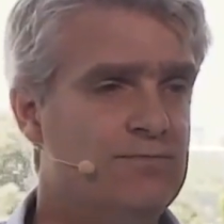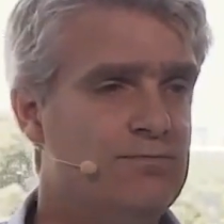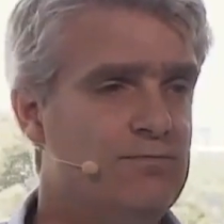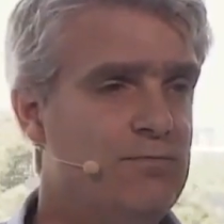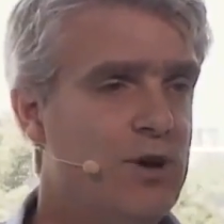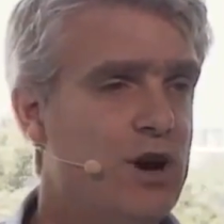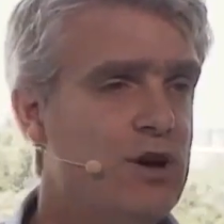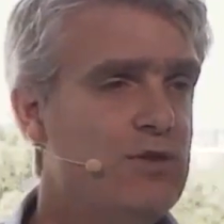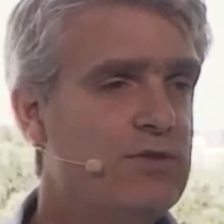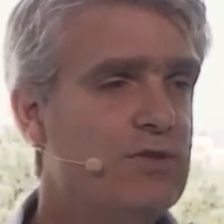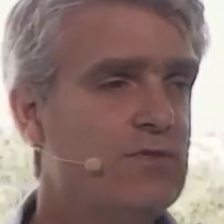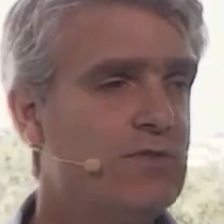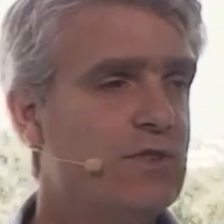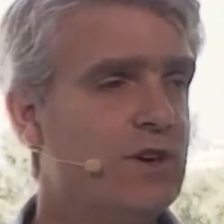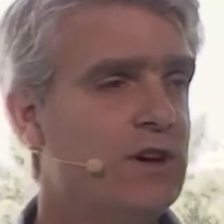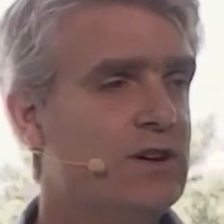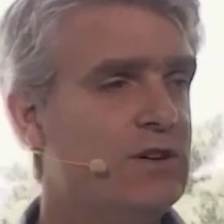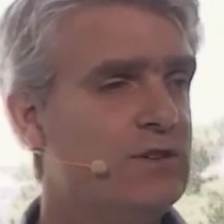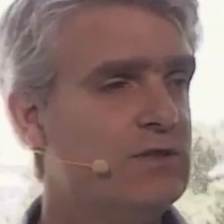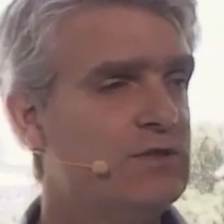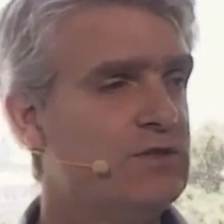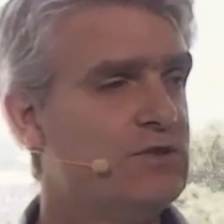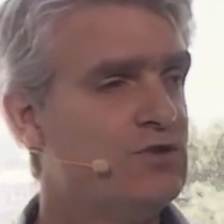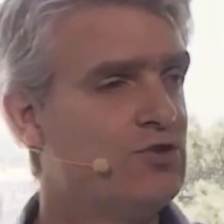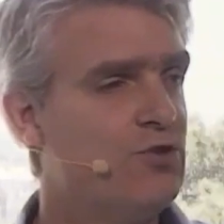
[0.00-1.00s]
Both of
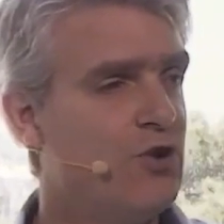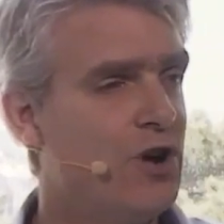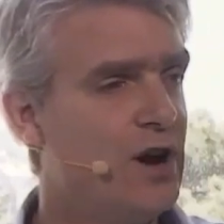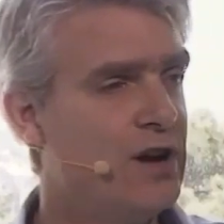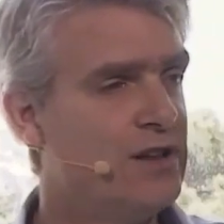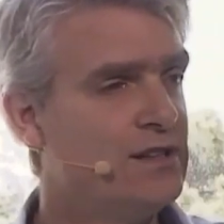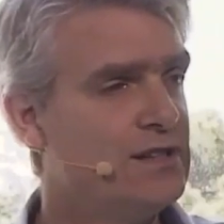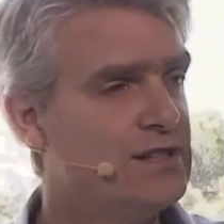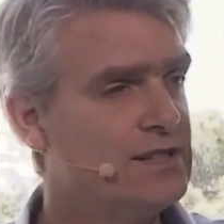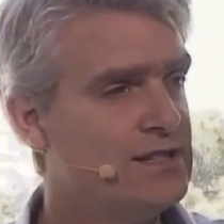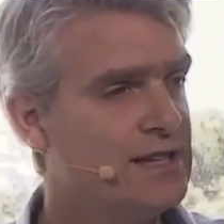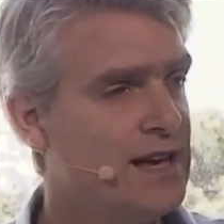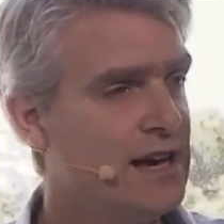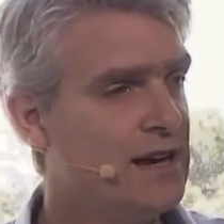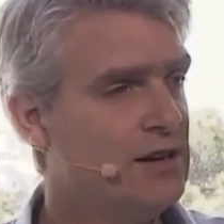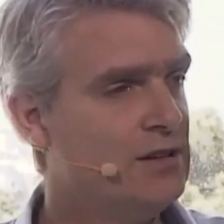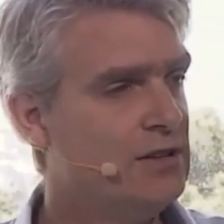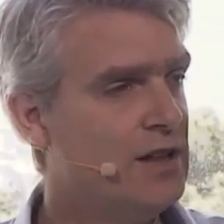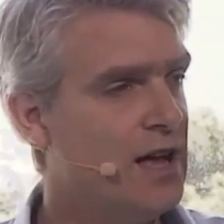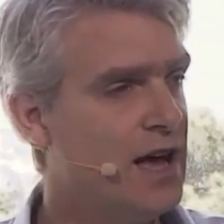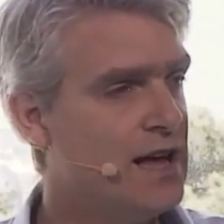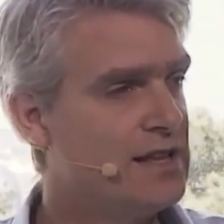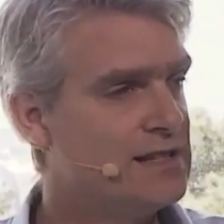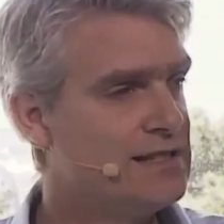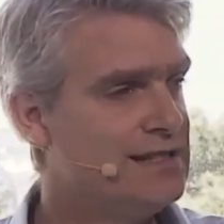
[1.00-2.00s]
those try and sell
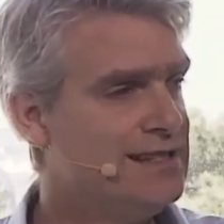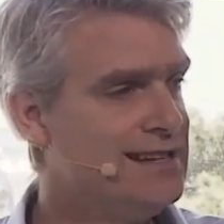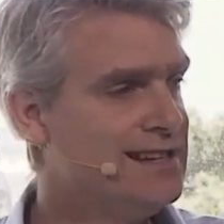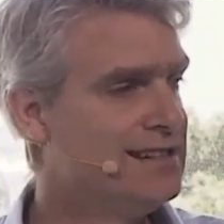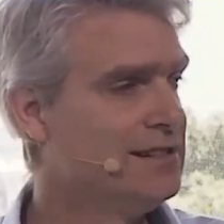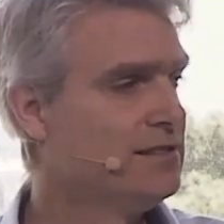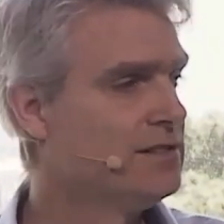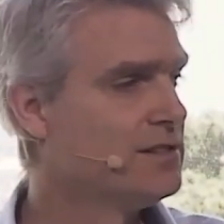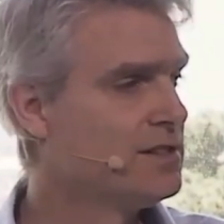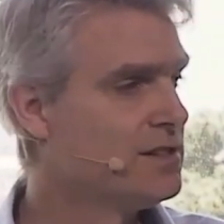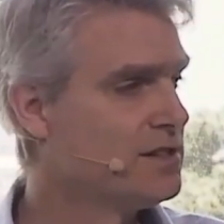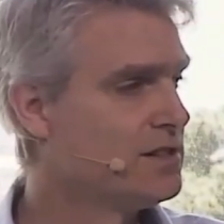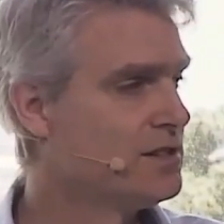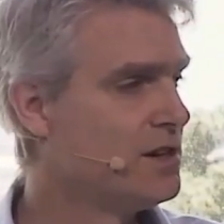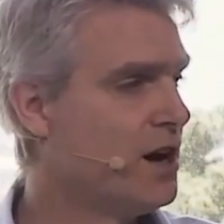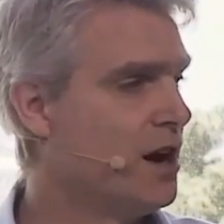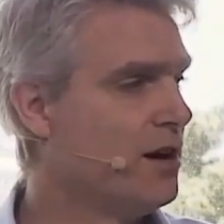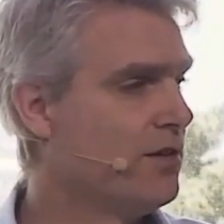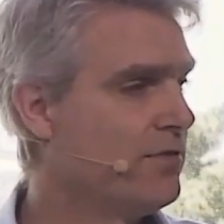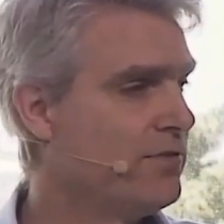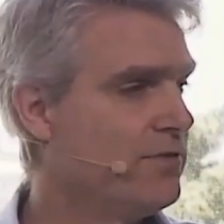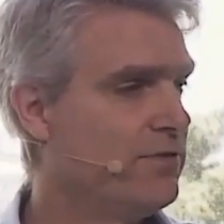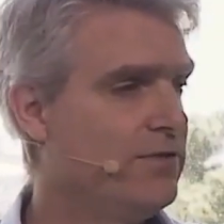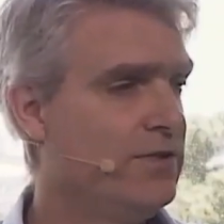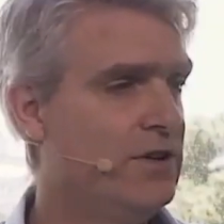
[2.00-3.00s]
as little
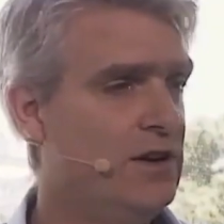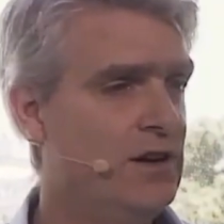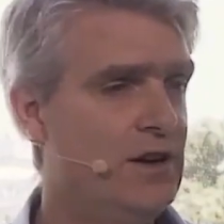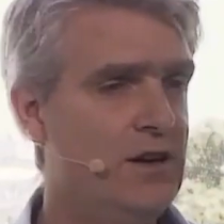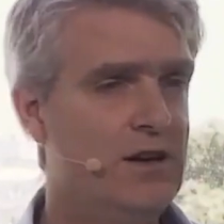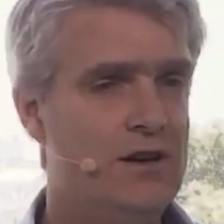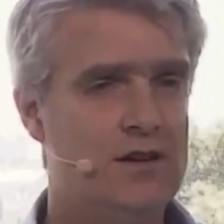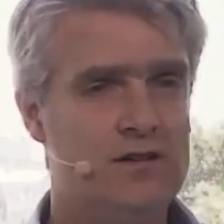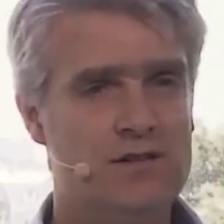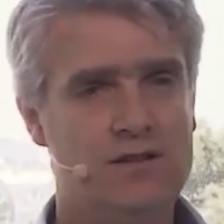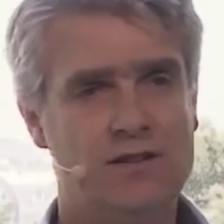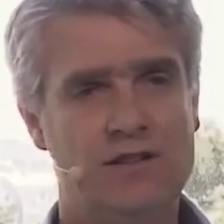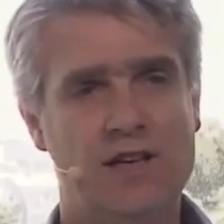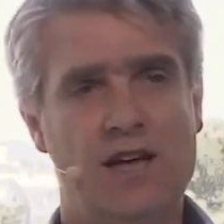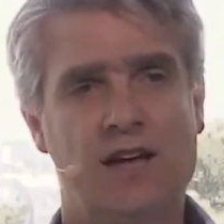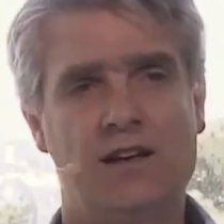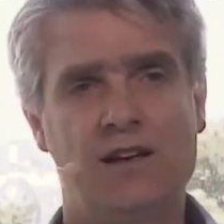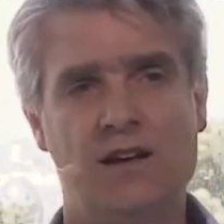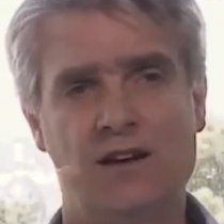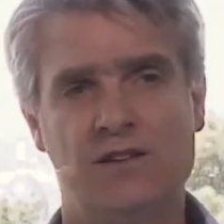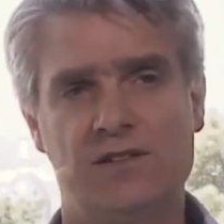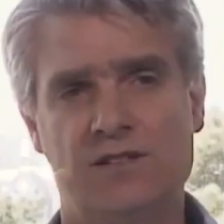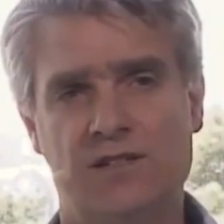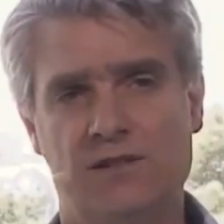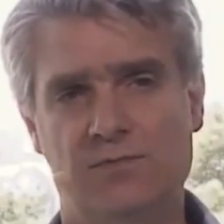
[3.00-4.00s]
stuff to their
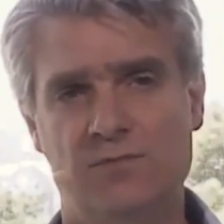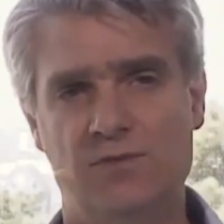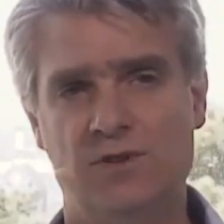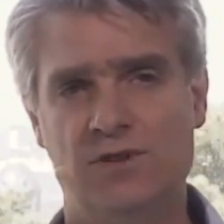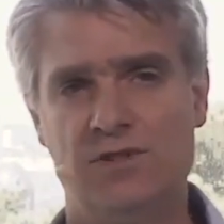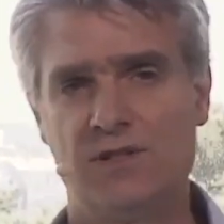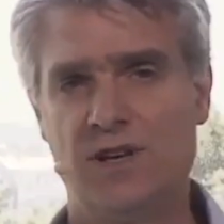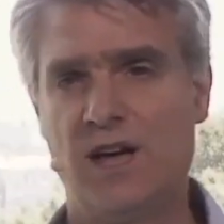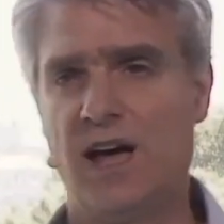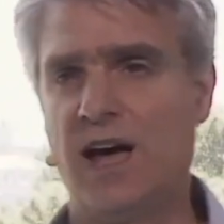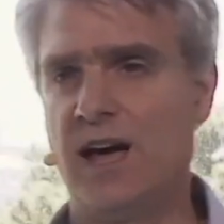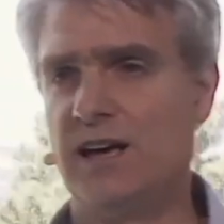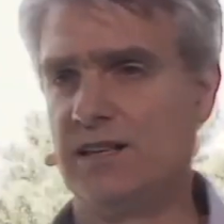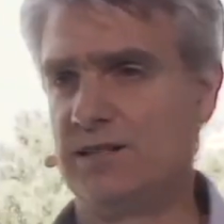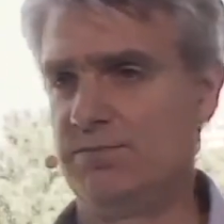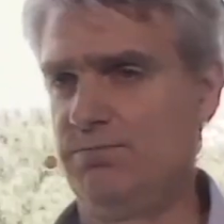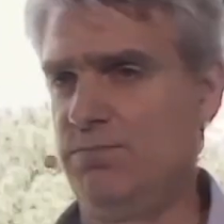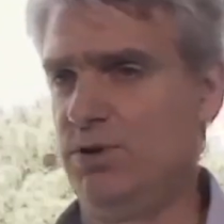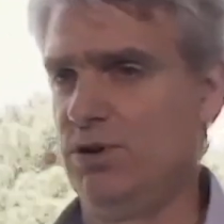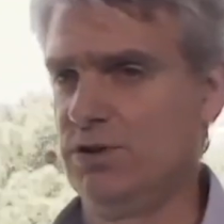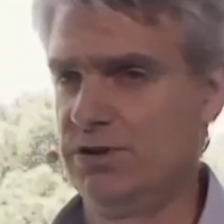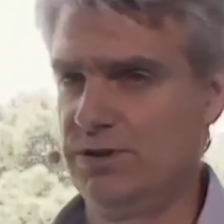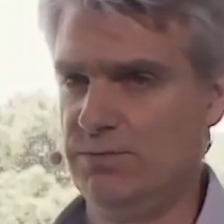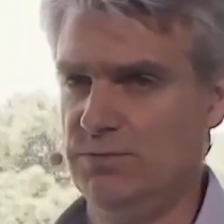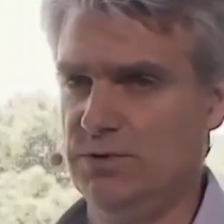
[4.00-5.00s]
customers as
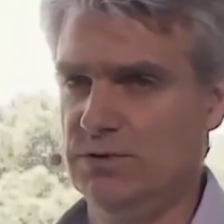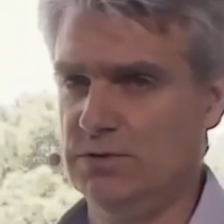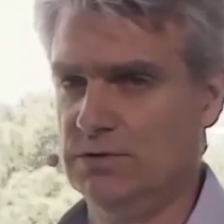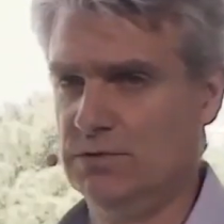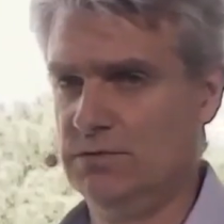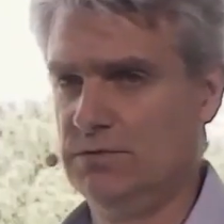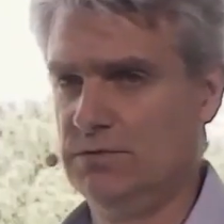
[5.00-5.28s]
possible.